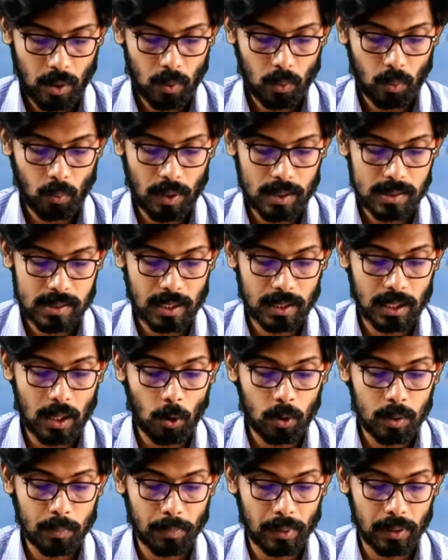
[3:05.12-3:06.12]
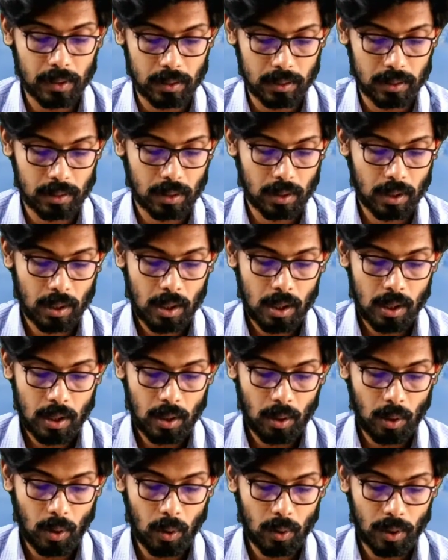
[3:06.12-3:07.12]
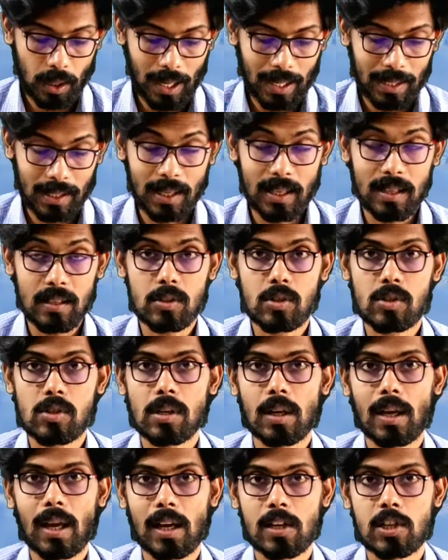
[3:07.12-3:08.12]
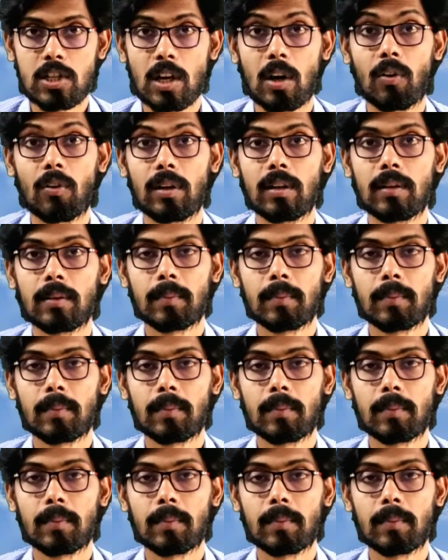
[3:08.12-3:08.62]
was a downpour, or at least a shower.